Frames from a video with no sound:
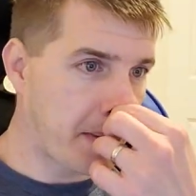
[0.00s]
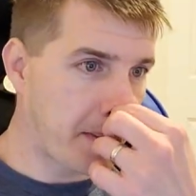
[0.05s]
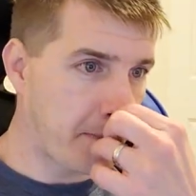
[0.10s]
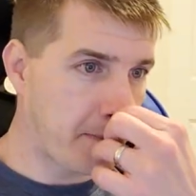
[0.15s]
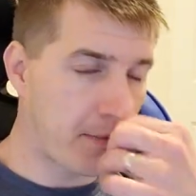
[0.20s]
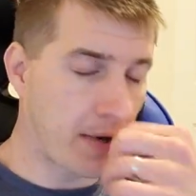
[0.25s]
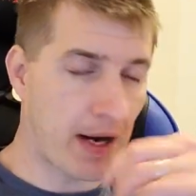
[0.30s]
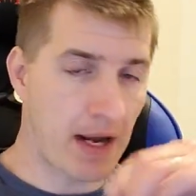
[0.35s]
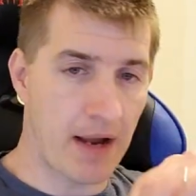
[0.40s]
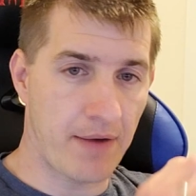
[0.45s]

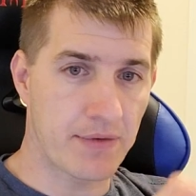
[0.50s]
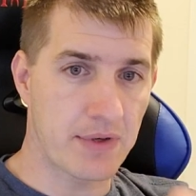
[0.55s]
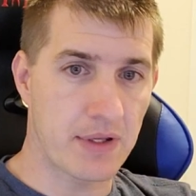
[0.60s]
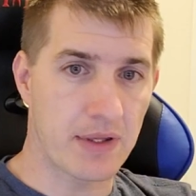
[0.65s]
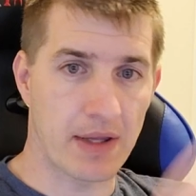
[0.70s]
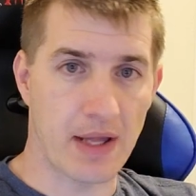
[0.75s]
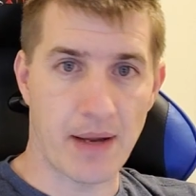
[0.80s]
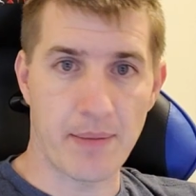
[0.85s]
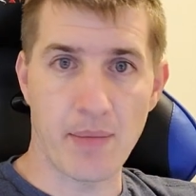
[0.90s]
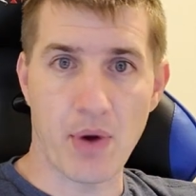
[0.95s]
right
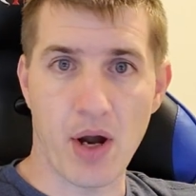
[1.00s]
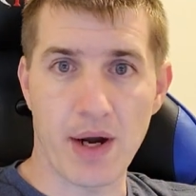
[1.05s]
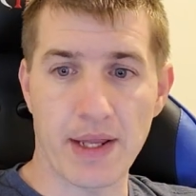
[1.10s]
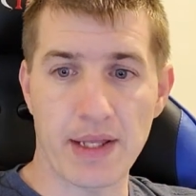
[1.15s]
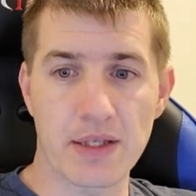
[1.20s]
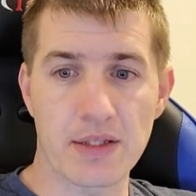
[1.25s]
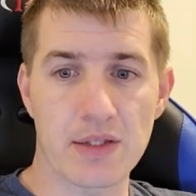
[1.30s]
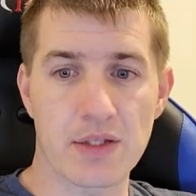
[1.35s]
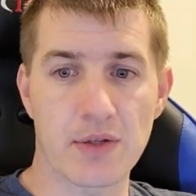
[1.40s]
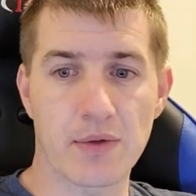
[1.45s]
after I bought
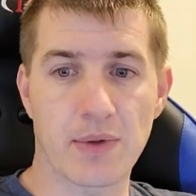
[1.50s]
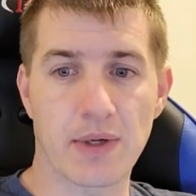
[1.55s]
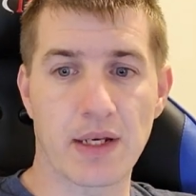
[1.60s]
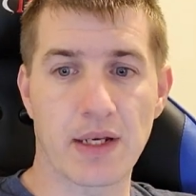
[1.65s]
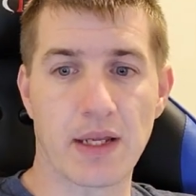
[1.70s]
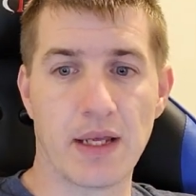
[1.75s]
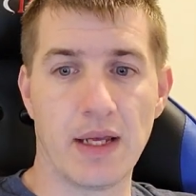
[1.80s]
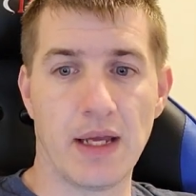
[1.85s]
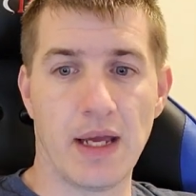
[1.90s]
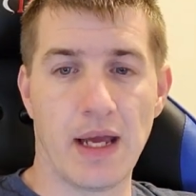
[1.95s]
into
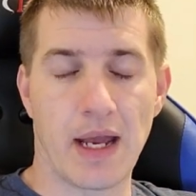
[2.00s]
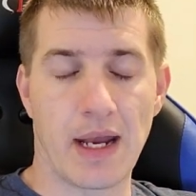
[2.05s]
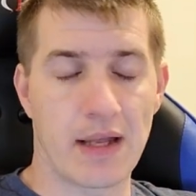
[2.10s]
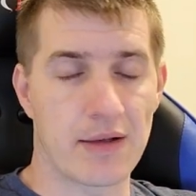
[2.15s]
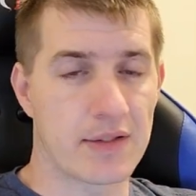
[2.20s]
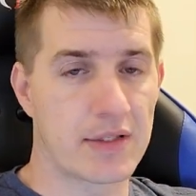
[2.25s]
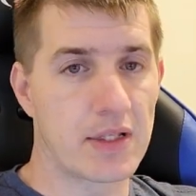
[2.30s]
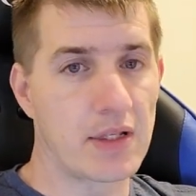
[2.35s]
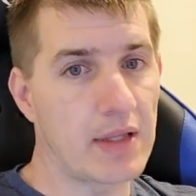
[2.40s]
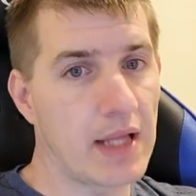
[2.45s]
it. And I
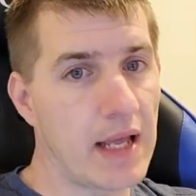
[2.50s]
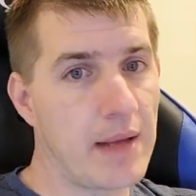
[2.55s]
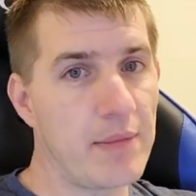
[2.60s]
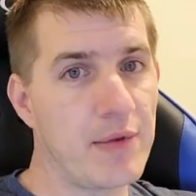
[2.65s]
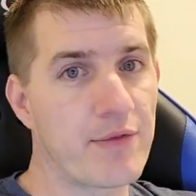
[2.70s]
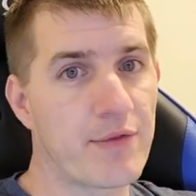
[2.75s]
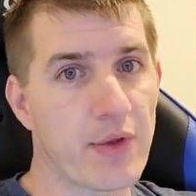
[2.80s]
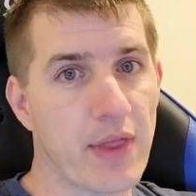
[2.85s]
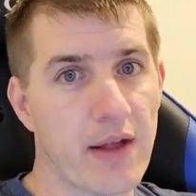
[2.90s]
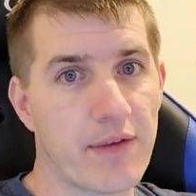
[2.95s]
was still
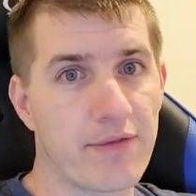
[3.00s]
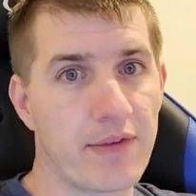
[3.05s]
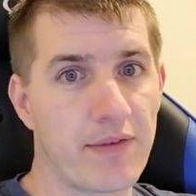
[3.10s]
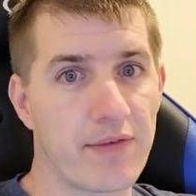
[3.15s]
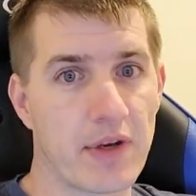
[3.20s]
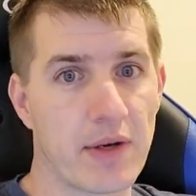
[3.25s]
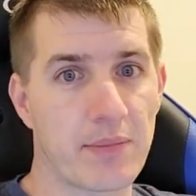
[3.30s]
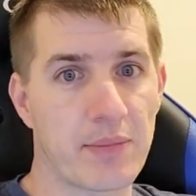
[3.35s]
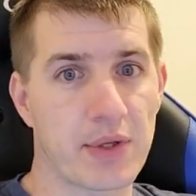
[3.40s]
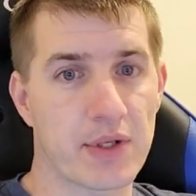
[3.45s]
aiming for that
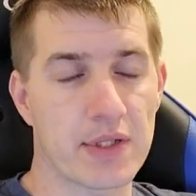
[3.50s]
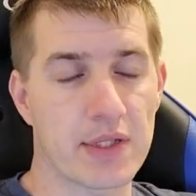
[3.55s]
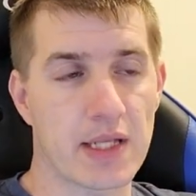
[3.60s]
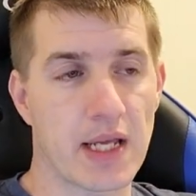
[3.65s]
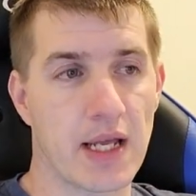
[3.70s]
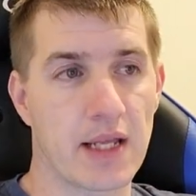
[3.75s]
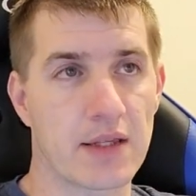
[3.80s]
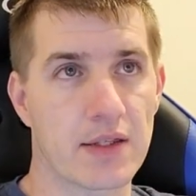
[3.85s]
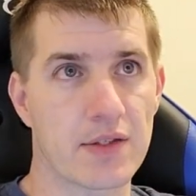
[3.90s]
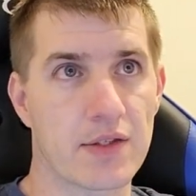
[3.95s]

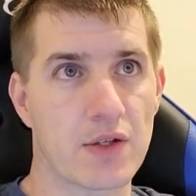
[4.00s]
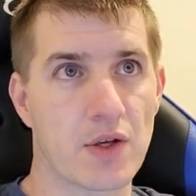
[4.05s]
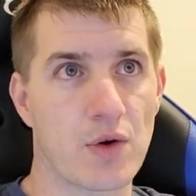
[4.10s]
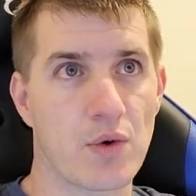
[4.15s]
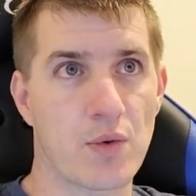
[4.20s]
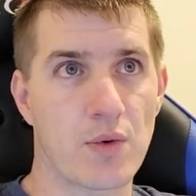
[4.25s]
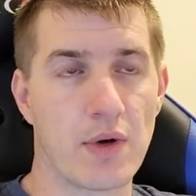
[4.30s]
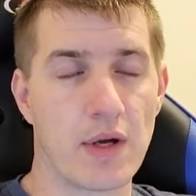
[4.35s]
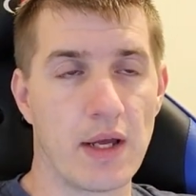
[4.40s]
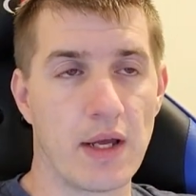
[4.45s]
15%.
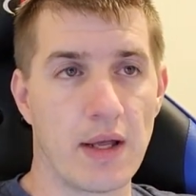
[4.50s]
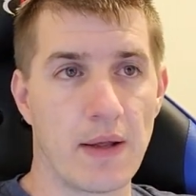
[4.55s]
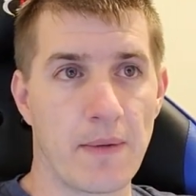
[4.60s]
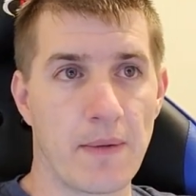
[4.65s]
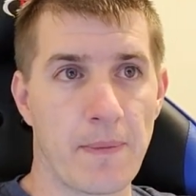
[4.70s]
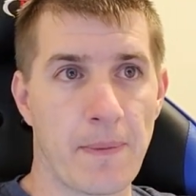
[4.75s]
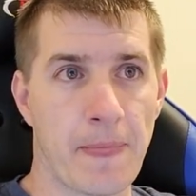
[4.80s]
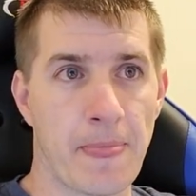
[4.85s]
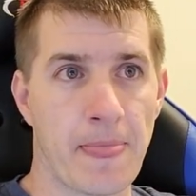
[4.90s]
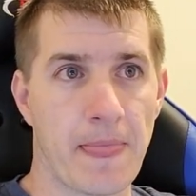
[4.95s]
So
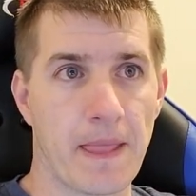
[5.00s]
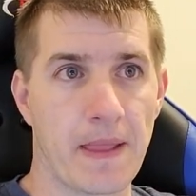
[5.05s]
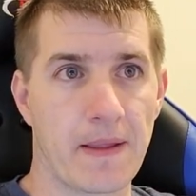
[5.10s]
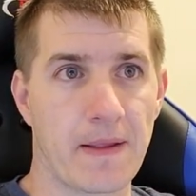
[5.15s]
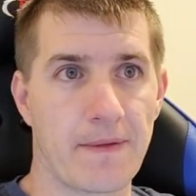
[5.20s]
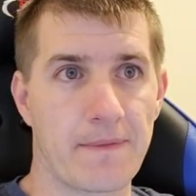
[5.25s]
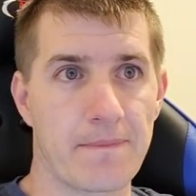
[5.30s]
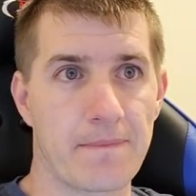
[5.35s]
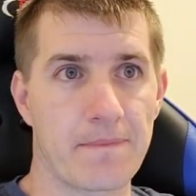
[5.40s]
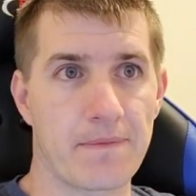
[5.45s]

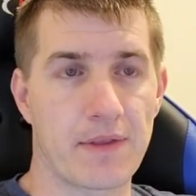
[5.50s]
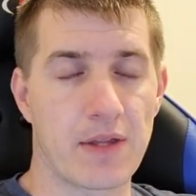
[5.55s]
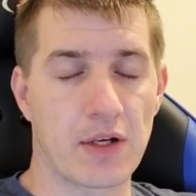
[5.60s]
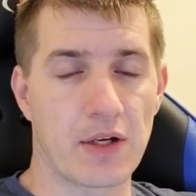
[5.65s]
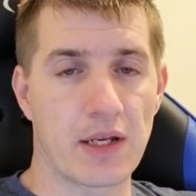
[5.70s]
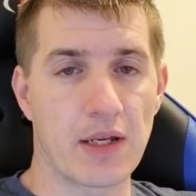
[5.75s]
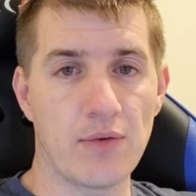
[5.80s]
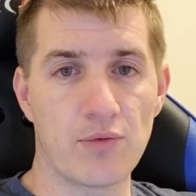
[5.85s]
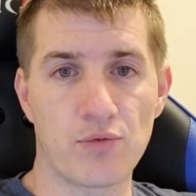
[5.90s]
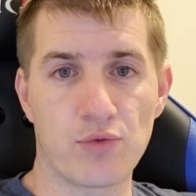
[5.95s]
they're
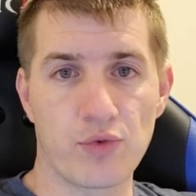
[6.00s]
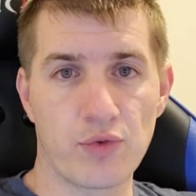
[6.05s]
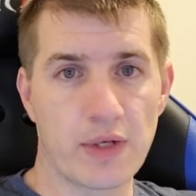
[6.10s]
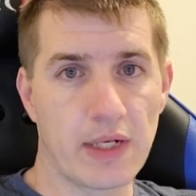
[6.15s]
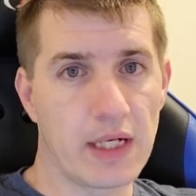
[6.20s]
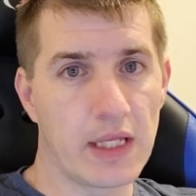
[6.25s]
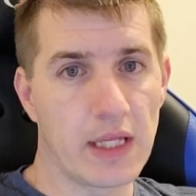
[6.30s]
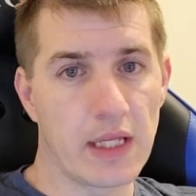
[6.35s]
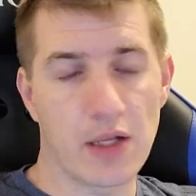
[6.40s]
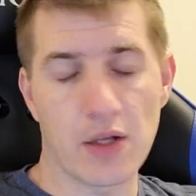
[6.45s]
getting
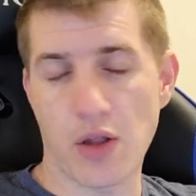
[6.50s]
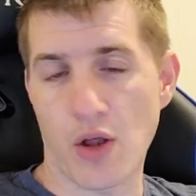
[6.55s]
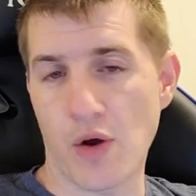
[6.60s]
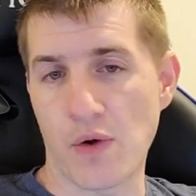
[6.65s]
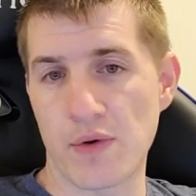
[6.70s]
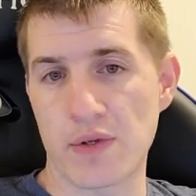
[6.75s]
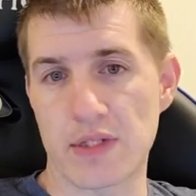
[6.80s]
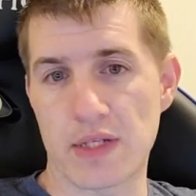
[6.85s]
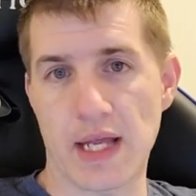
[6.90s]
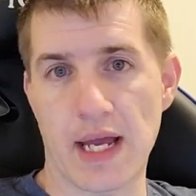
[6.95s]
really
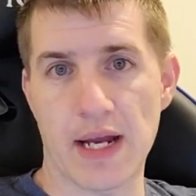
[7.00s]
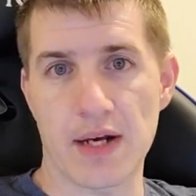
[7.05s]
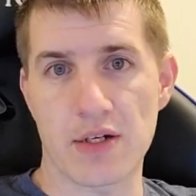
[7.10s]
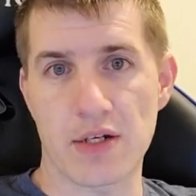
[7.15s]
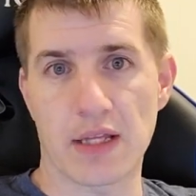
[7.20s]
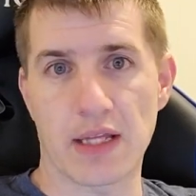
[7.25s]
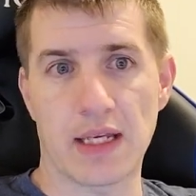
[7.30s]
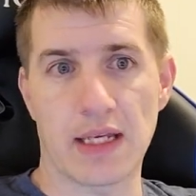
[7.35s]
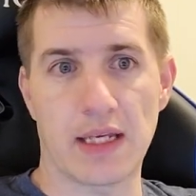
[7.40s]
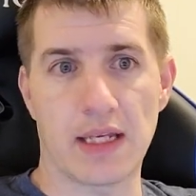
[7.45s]
close to
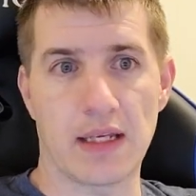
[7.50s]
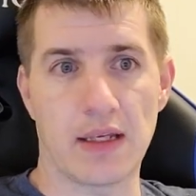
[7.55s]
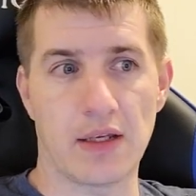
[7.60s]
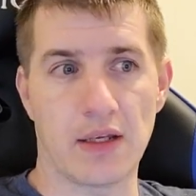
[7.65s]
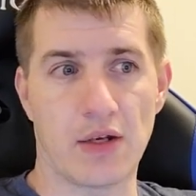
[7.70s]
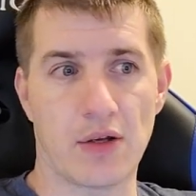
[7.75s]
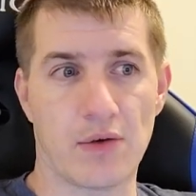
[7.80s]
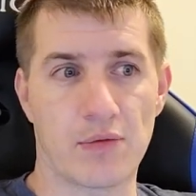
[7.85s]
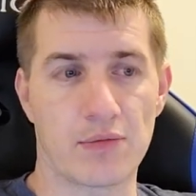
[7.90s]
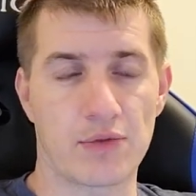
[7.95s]
actually,
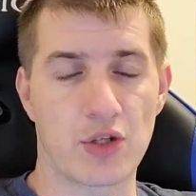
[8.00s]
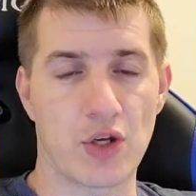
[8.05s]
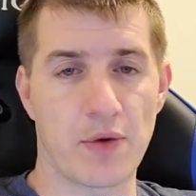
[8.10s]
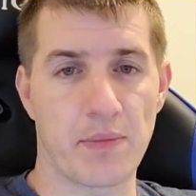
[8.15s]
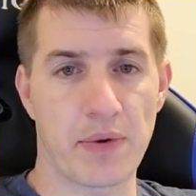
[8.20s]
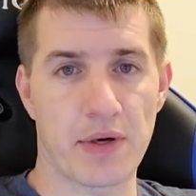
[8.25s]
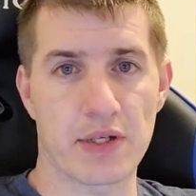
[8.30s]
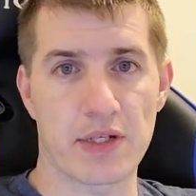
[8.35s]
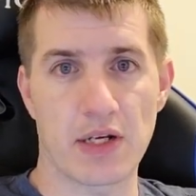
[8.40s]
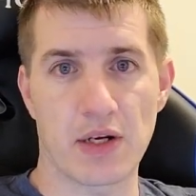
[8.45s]

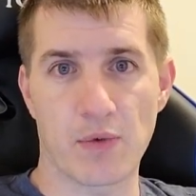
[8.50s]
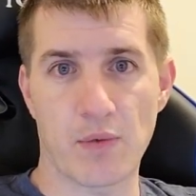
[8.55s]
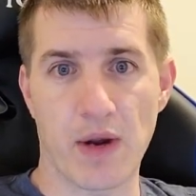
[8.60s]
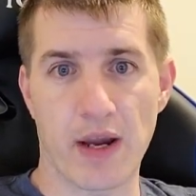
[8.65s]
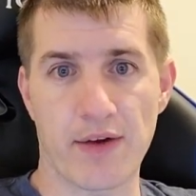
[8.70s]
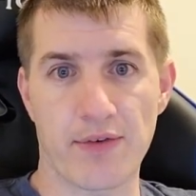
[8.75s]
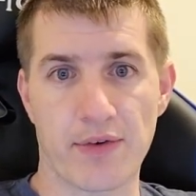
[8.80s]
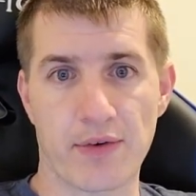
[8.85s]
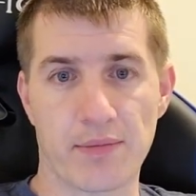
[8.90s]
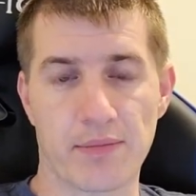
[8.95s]
2%
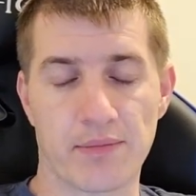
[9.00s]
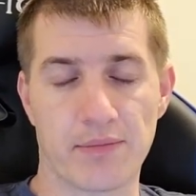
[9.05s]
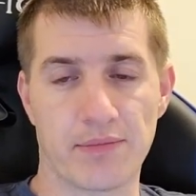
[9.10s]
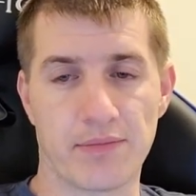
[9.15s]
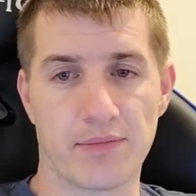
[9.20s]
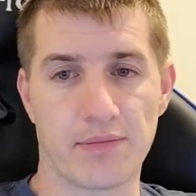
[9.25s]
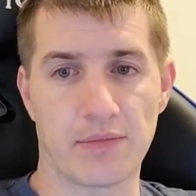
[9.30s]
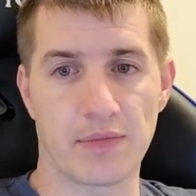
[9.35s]
away from,